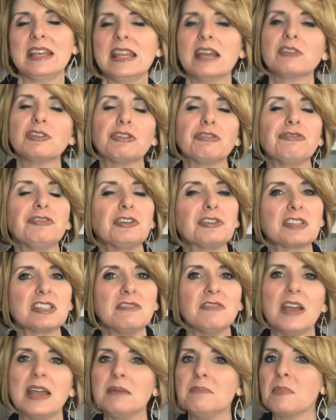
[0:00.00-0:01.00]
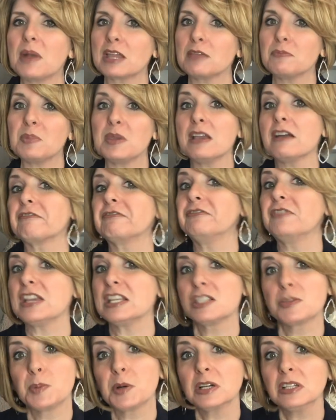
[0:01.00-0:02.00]
Now your first event might be a
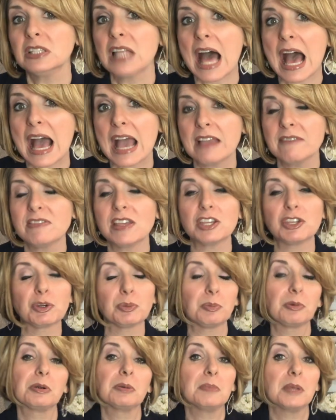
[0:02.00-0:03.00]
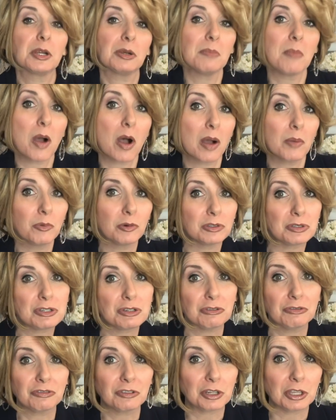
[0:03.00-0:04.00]
Facebook Live that your Premier Mom will
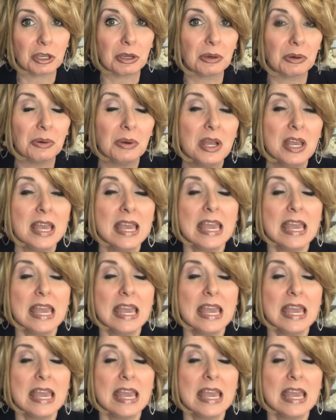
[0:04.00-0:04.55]
do for you.